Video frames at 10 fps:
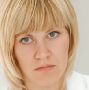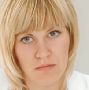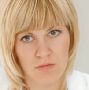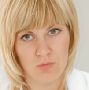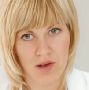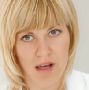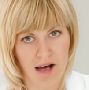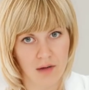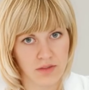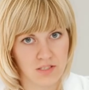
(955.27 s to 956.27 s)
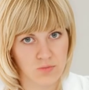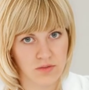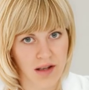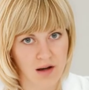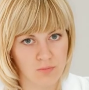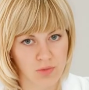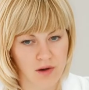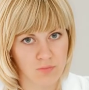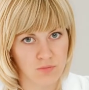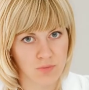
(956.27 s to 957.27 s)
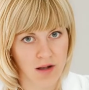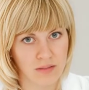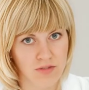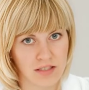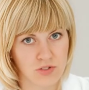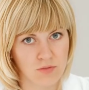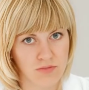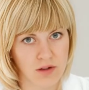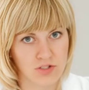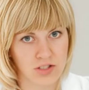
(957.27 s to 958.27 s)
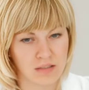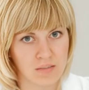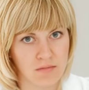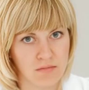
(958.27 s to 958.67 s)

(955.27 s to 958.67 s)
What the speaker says: What happens without proper blood vessel function?